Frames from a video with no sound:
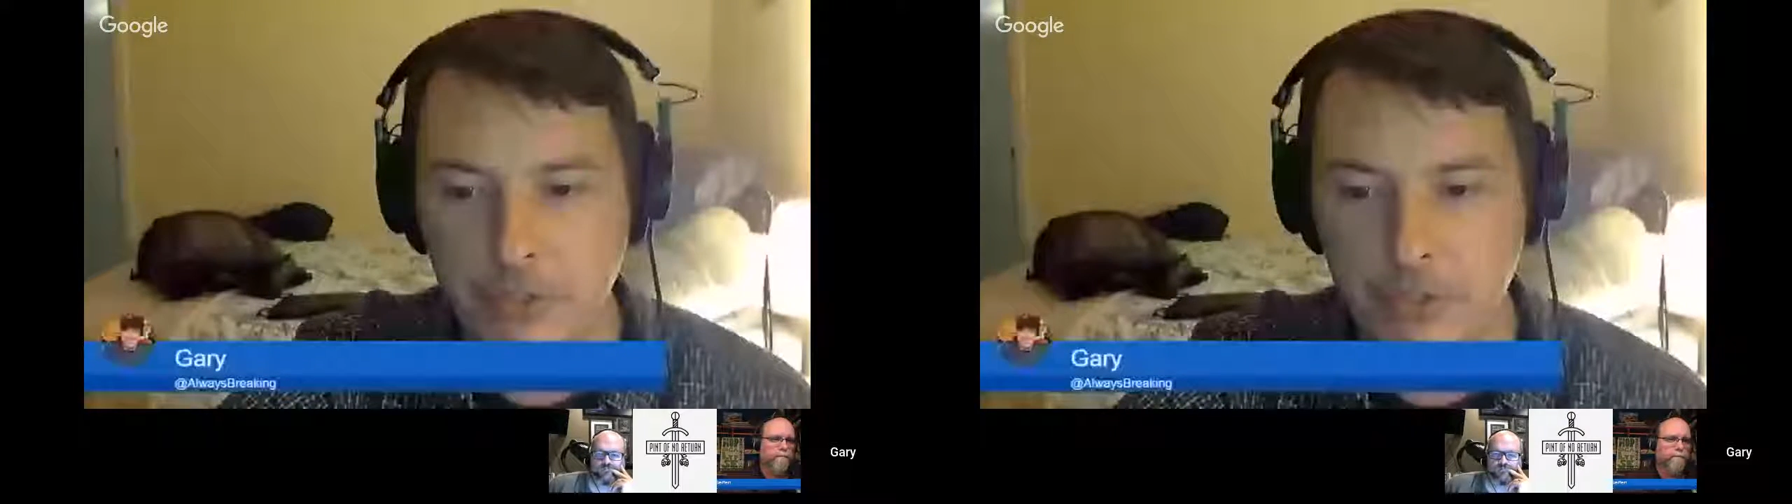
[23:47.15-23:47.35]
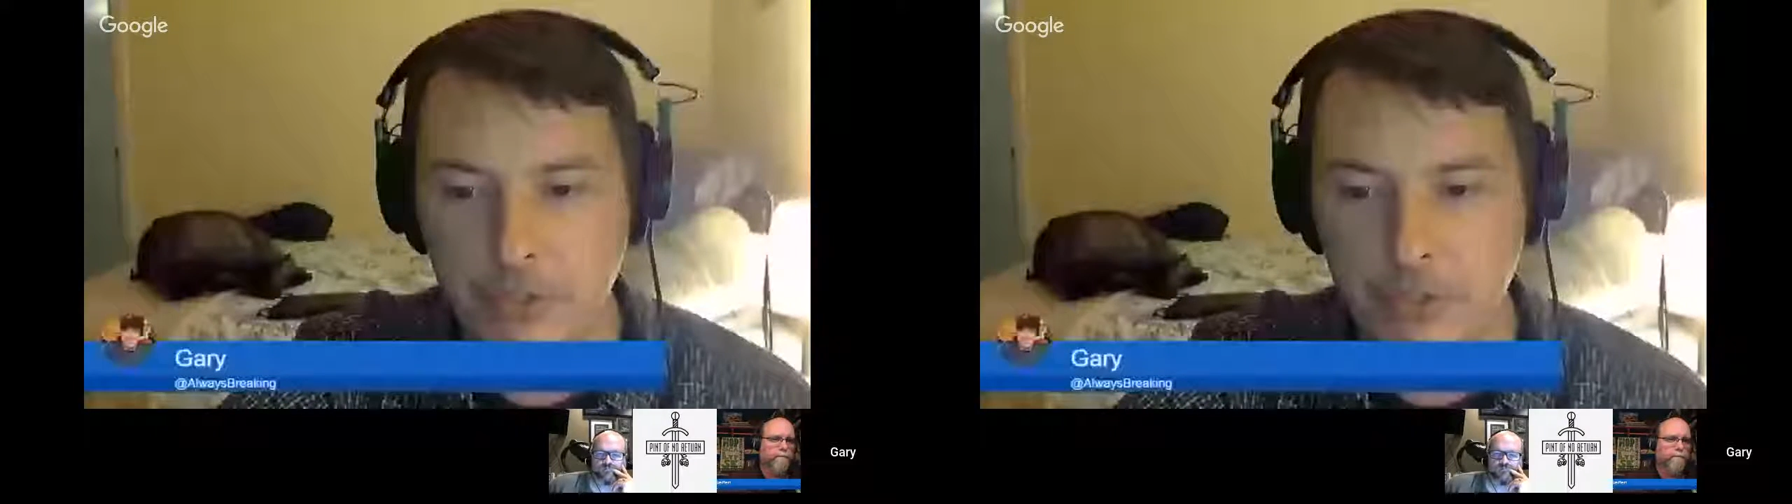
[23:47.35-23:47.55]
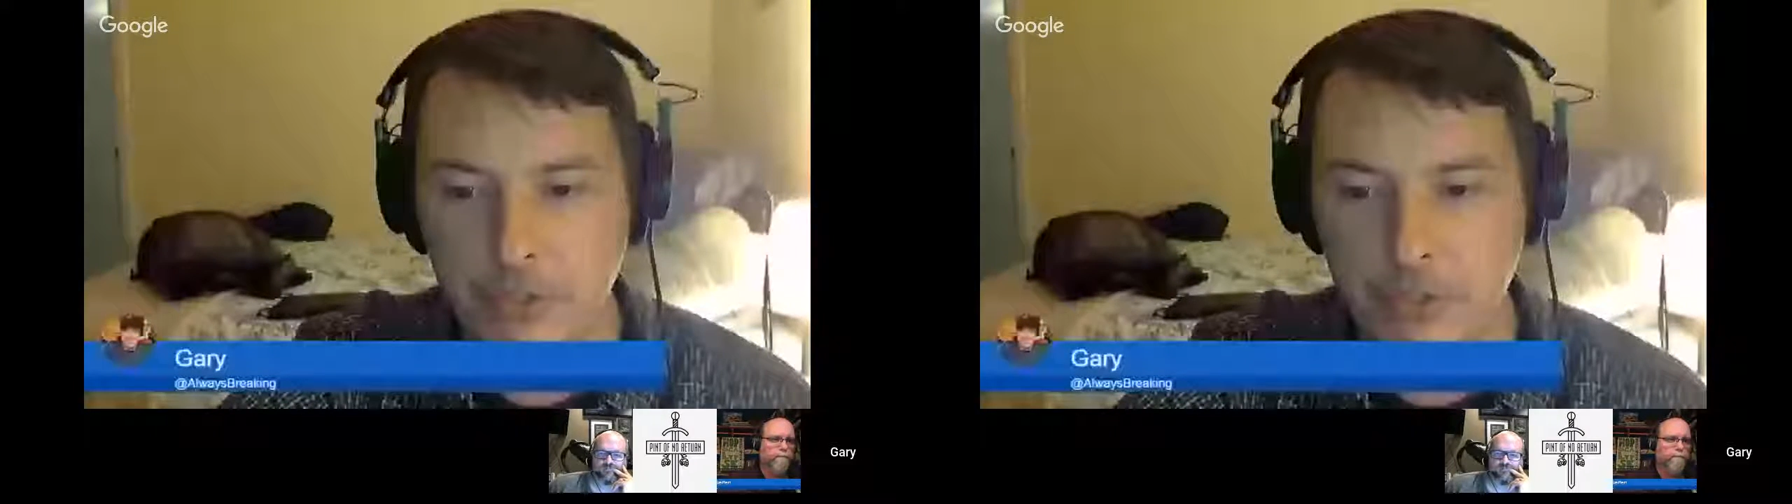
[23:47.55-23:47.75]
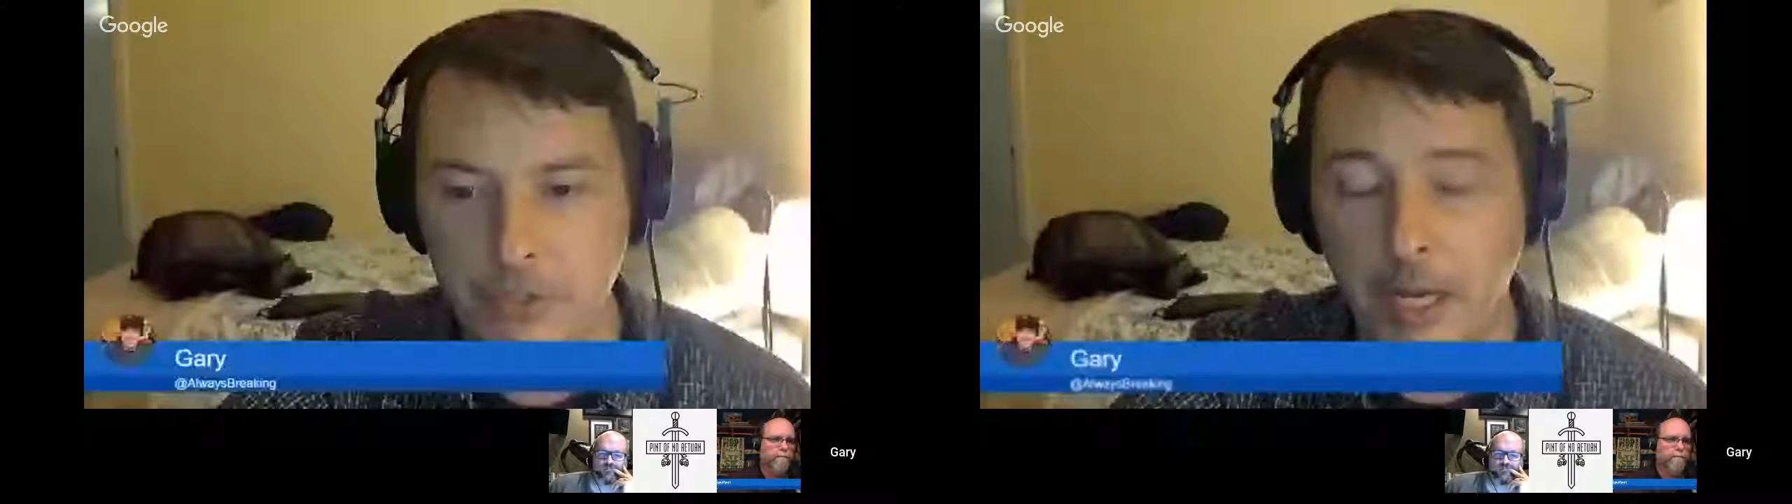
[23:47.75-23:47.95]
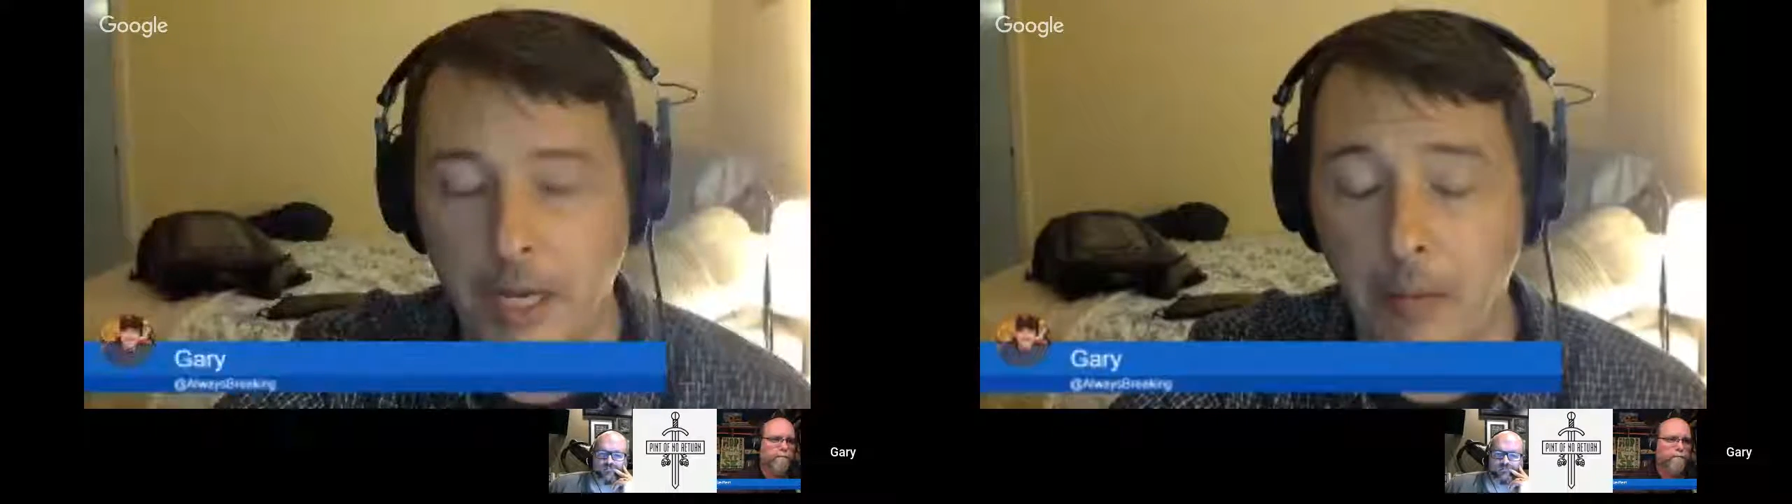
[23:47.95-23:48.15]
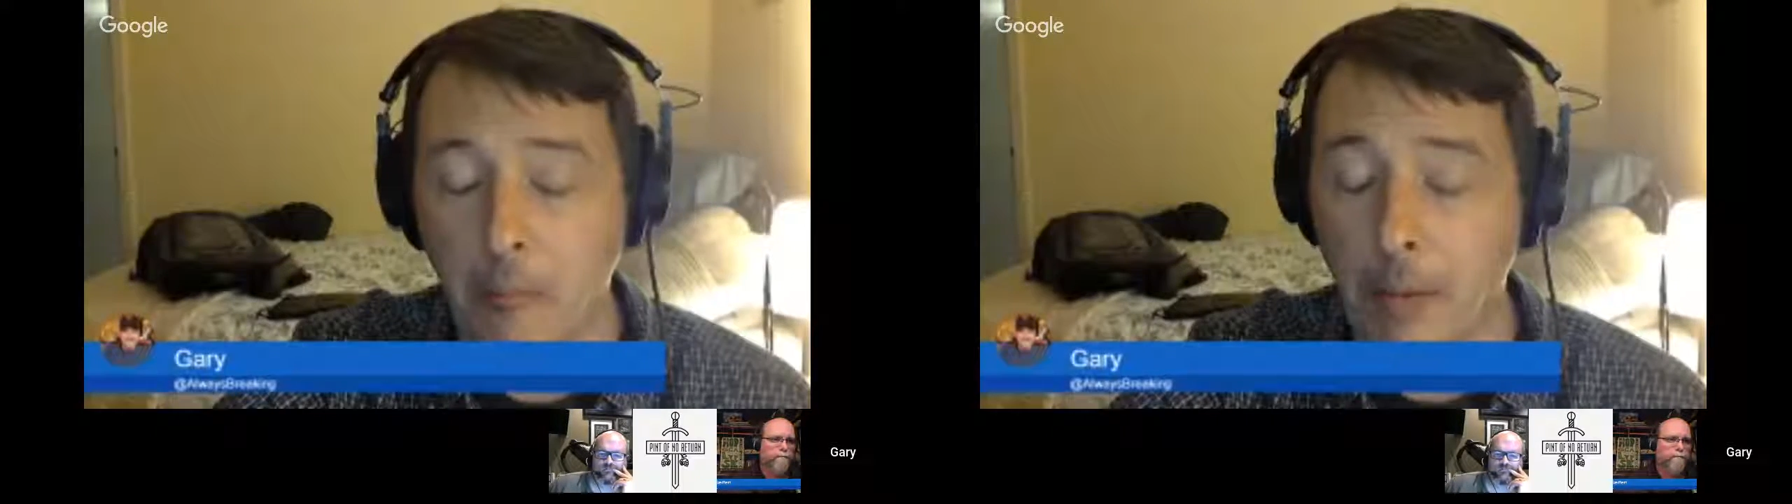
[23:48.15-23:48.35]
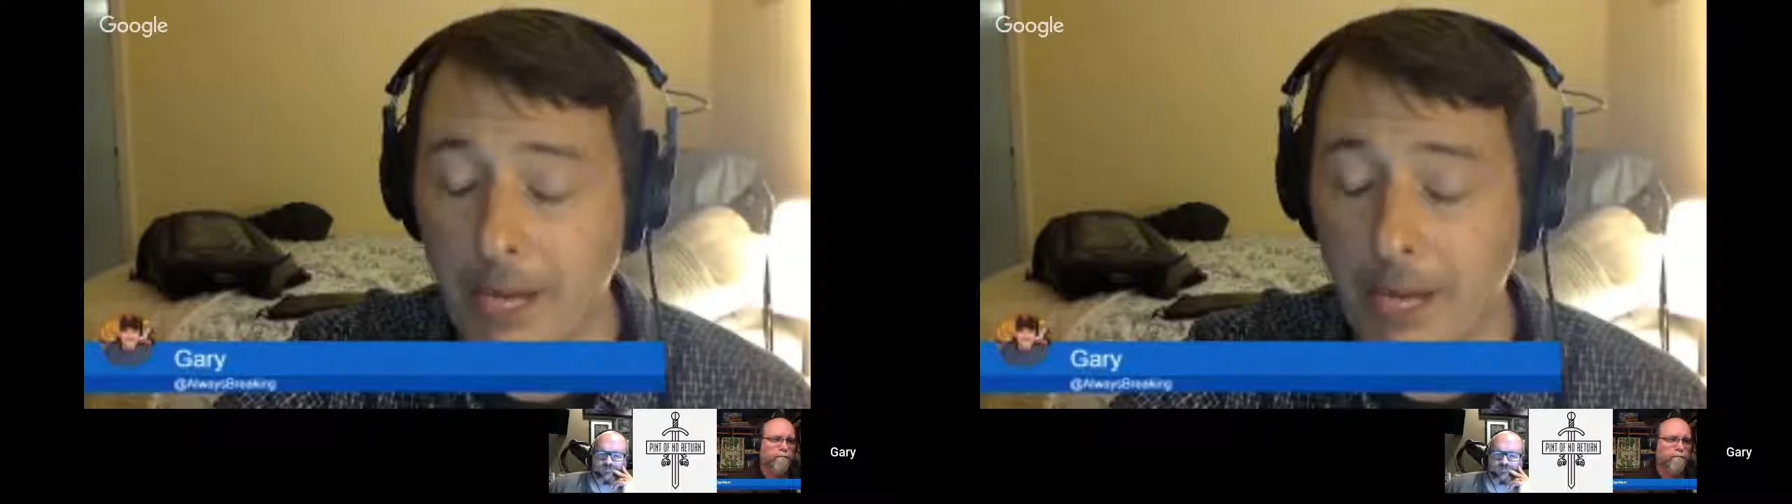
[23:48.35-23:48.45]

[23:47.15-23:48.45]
And my